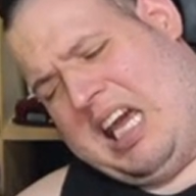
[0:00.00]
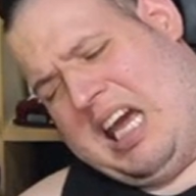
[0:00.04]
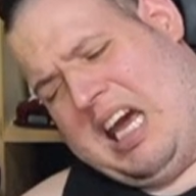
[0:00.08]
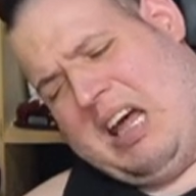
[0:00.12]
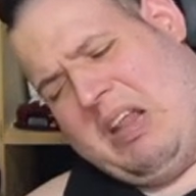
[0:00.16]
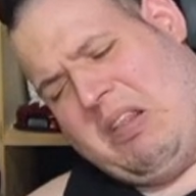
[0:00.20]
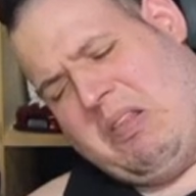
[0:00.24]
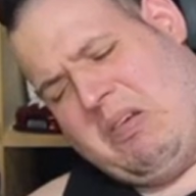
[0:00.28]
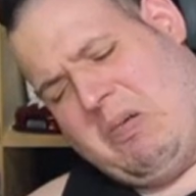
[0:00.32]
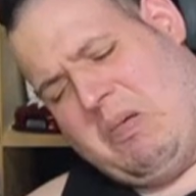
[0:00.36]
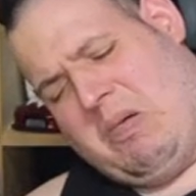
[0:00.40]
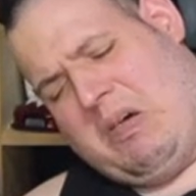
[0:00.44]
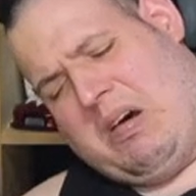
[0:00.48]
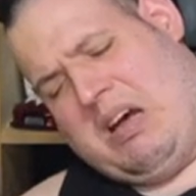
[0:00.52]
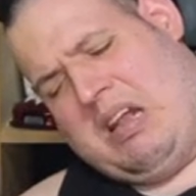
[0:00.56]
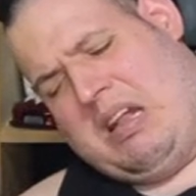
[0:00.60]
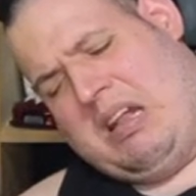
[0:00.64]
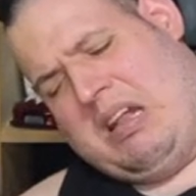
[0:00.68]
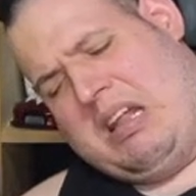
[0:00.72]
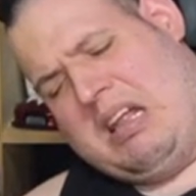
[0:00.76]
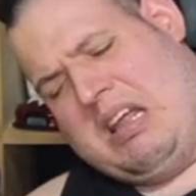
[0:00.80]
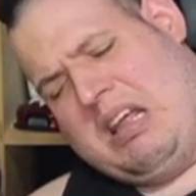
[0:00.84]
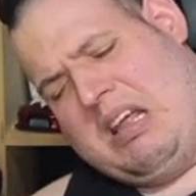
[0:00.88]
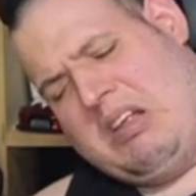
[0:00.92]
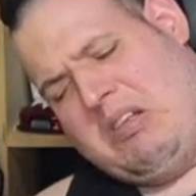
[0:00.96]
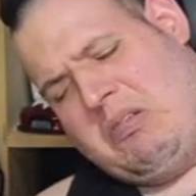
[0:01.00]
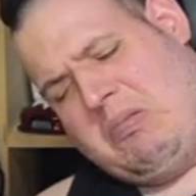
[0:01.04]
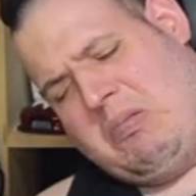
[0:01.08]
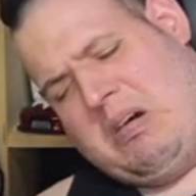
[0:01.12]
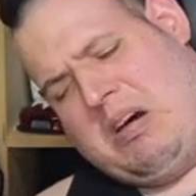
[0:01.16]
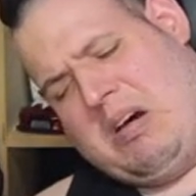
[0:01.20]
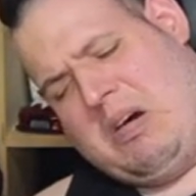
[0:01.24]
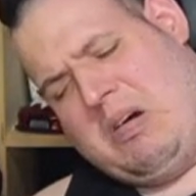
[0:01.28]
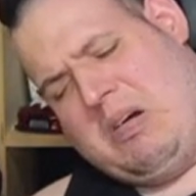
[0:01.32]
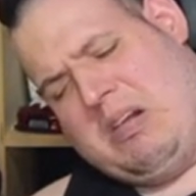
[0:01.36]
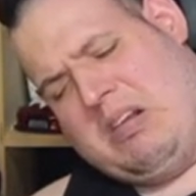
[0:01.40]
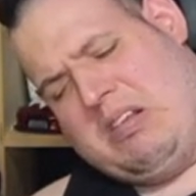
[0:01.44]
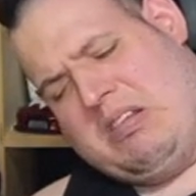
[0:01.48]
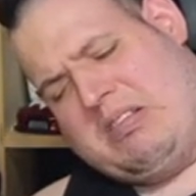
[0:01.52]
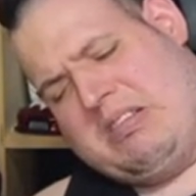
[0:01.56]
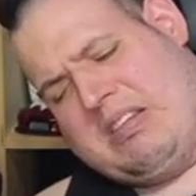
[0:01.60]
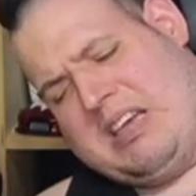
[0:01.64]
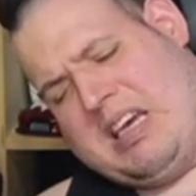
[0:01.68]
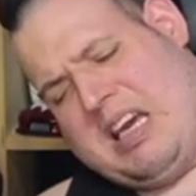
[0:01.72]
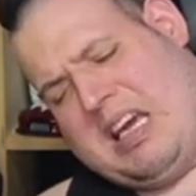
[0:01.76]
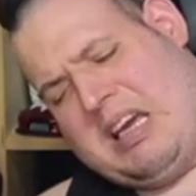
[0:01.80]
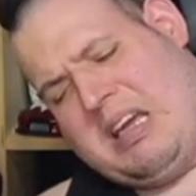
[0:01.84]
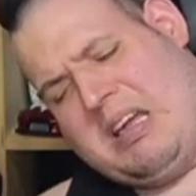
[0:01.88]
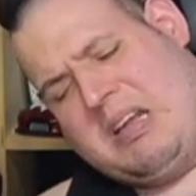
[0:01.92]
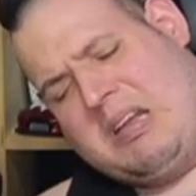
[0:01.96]
other one as well in a
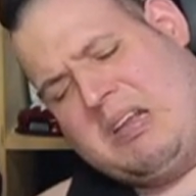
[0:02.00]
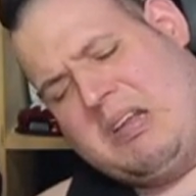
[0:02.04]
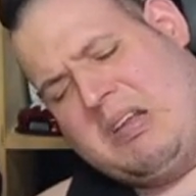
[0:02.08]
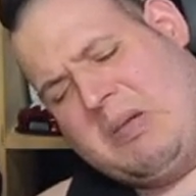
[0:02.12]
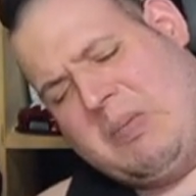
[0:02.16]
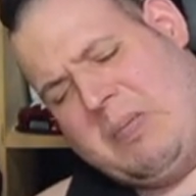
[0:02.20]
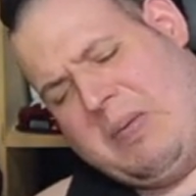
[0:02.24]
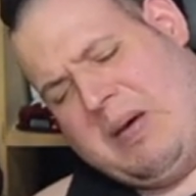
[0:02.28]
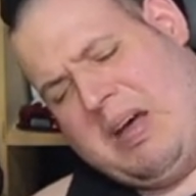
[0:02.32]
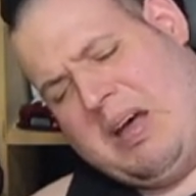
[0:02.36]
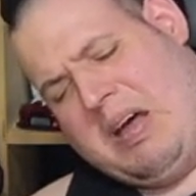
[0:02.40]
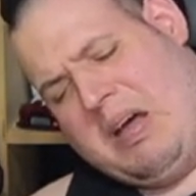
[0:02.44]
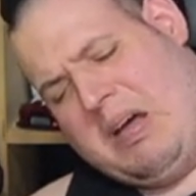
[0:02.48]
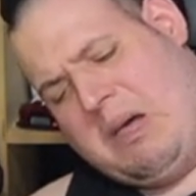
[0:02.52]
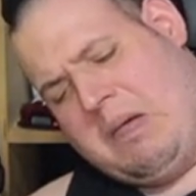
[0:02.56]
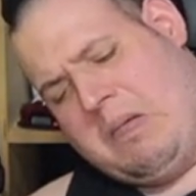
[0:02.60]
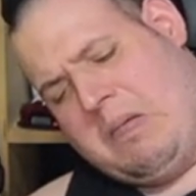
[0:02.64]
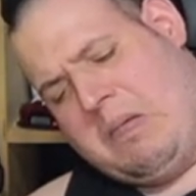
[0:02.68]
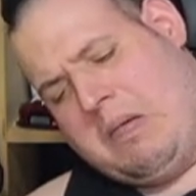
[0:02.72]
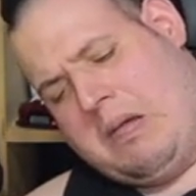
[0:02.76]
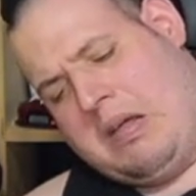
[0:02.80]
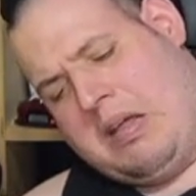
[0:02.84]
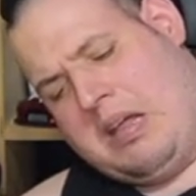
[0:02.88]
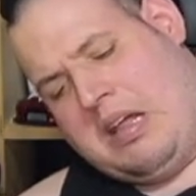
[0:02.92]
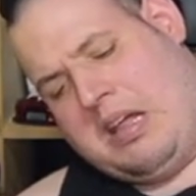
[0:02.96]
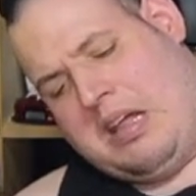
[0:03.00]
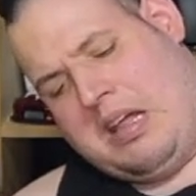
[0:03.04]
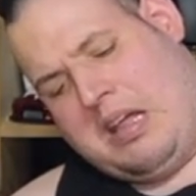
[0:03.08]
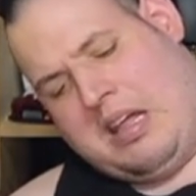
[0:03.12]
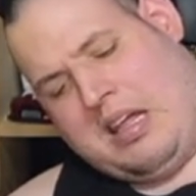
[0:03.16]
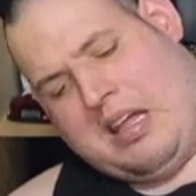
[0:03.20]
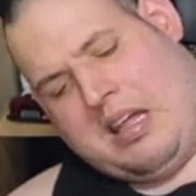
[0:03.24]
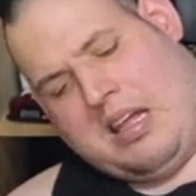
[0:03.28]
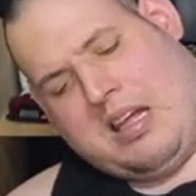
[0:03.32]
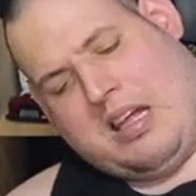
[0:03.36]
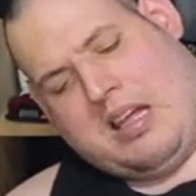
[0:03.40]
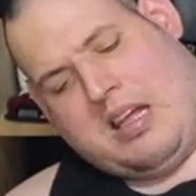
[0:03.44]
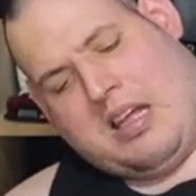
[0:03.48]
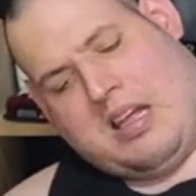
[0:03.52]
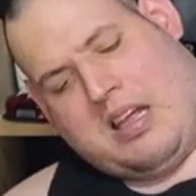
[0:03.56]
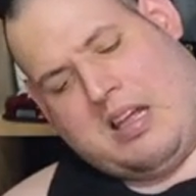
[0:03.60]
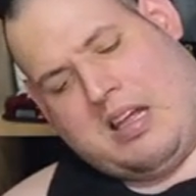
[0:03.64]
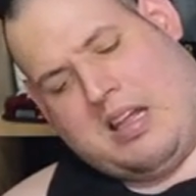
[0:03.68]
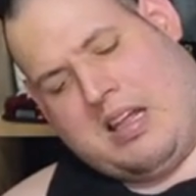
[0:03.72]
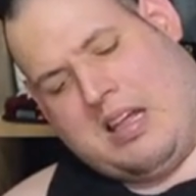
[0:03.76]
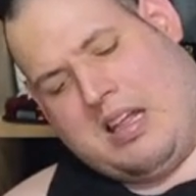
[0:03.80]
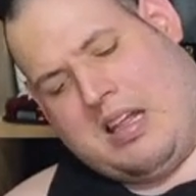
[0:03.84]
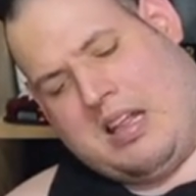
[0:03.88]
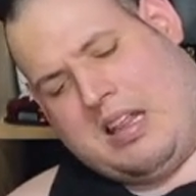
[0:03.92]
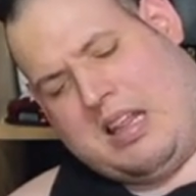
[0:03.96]
second, but
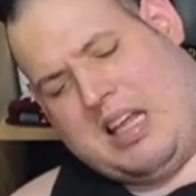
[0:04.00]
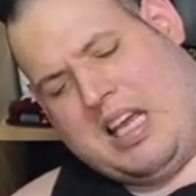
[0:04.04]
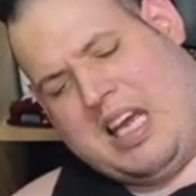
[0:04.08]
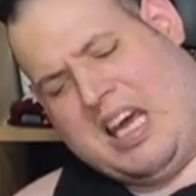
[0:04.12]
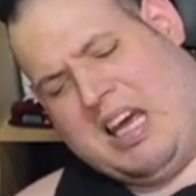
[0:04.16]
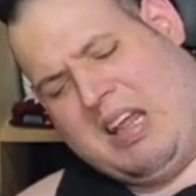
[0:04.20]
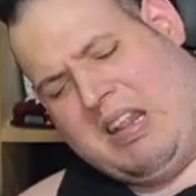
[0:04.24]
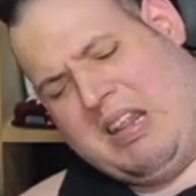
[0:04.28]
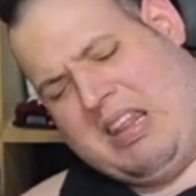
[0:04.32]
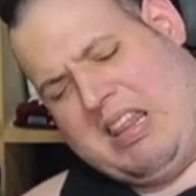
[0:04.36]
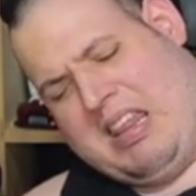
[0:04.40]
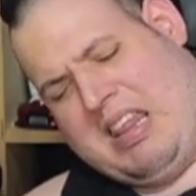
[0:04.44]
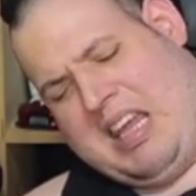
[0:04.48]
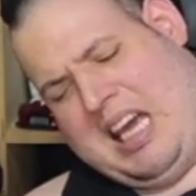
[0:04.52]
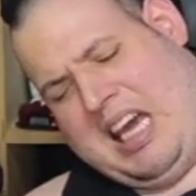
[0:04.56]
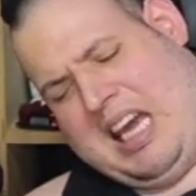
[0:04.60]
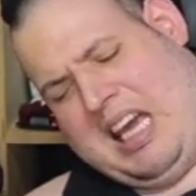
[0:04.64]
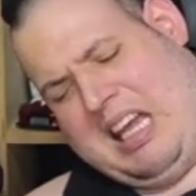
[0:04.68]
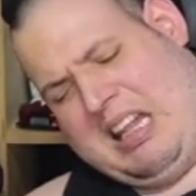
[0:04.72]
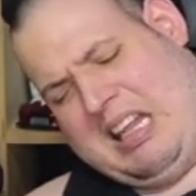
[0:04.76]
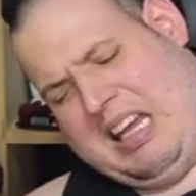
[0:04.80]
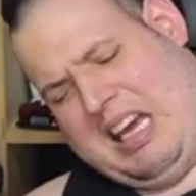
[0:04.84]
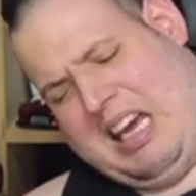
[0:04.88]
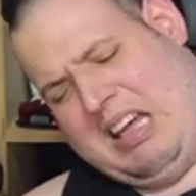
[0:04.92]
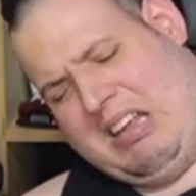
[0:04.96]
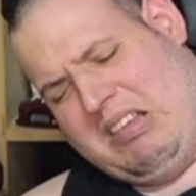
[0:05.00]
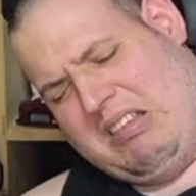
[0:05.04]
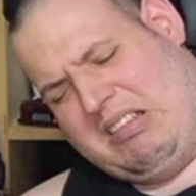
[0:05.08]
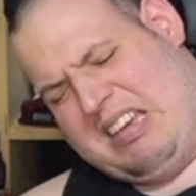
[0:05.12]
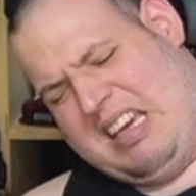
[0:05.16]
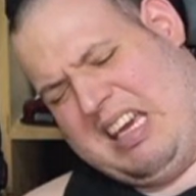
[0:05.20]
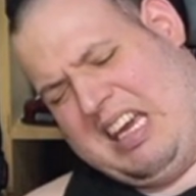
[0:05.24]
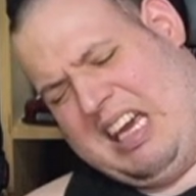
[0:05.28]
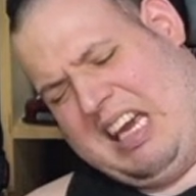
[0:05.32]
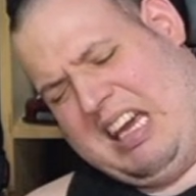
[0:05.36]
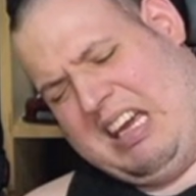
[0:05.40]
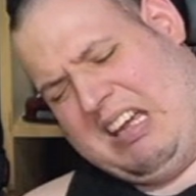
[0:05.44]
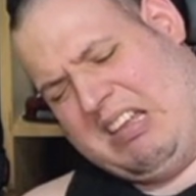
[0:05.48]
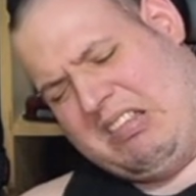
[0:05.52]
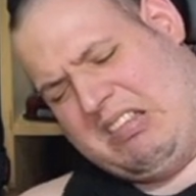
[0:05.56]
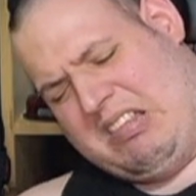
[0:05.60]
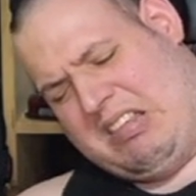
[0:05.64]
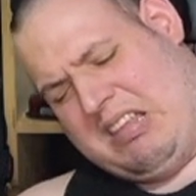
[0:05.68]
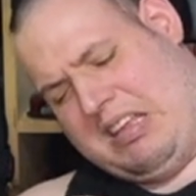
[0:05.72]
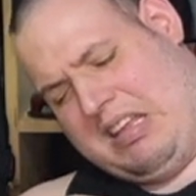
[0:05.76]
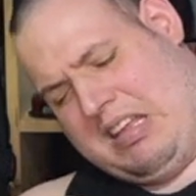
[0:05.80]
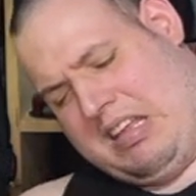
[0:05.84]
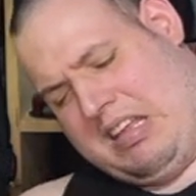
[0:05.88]
the other thing it does is